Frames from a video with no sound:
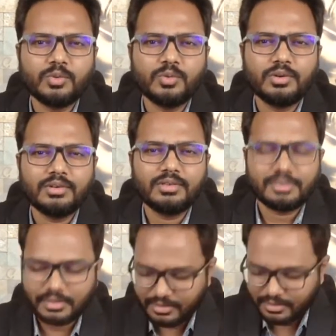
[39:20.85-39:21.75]
to
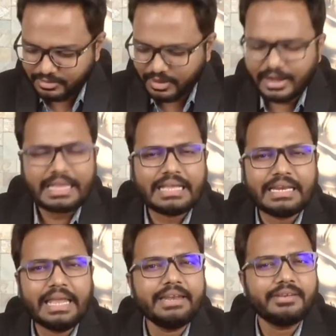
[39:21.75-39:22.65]
studying
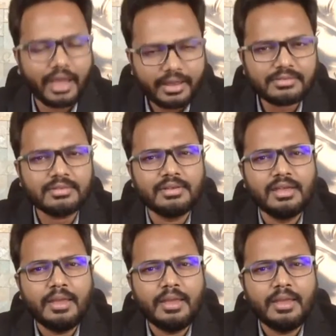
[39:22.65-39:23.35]
late nights.